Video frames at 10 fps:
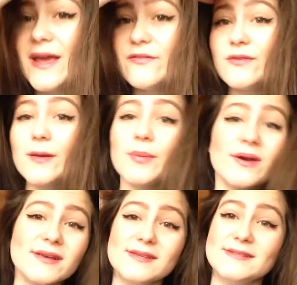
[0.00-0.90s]
pay for it
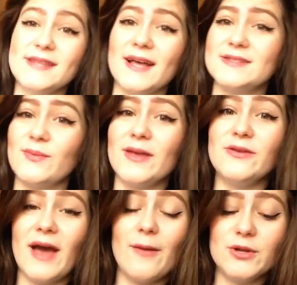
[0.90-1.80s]
because that's
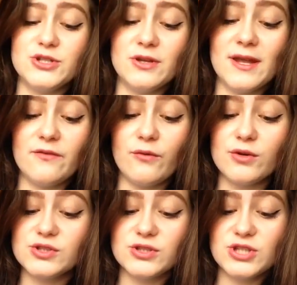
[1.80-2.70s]
where how much you can get it
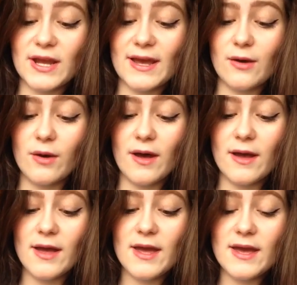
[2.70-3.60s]
for. So check out
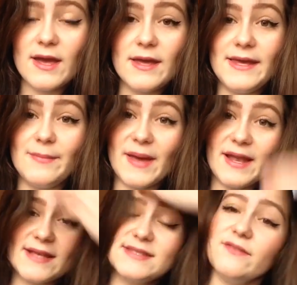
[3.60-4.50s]
uh, eBay
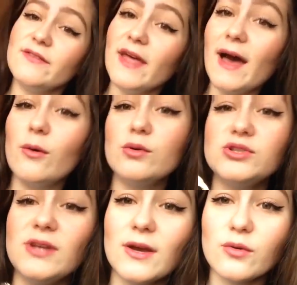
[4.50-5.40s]
and Etsy for that. Also,
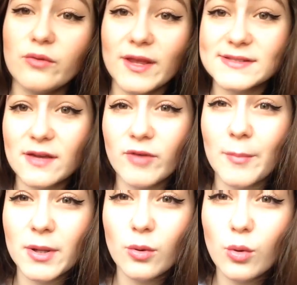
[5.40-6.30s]
you can get cool things like
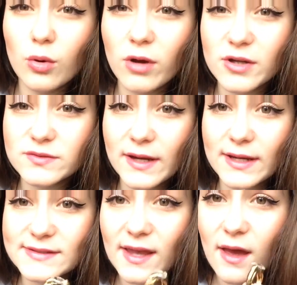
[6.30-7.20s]
replica Horcrux
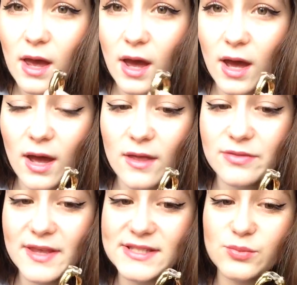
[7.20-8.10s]
rings. Uh,
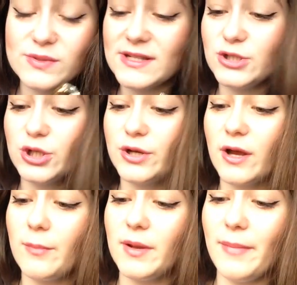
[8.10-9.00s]
this was literally only a
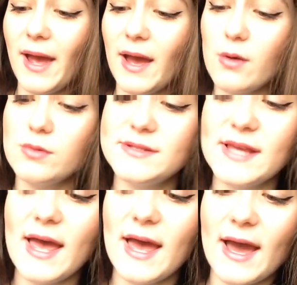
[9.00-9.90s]
couple of pounds,
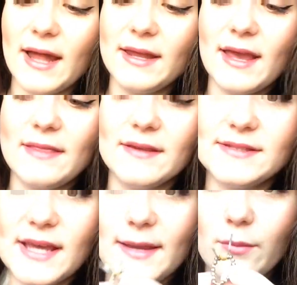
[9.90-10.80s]
and again the
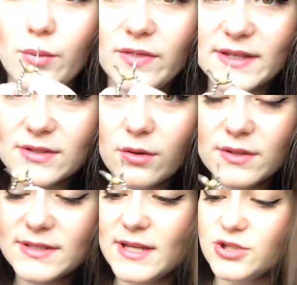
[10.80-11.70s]
same with this
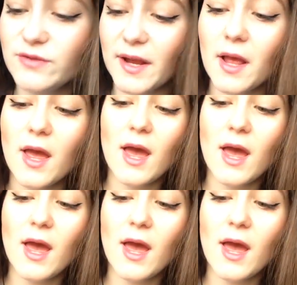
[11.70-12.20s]
golden snitch ring.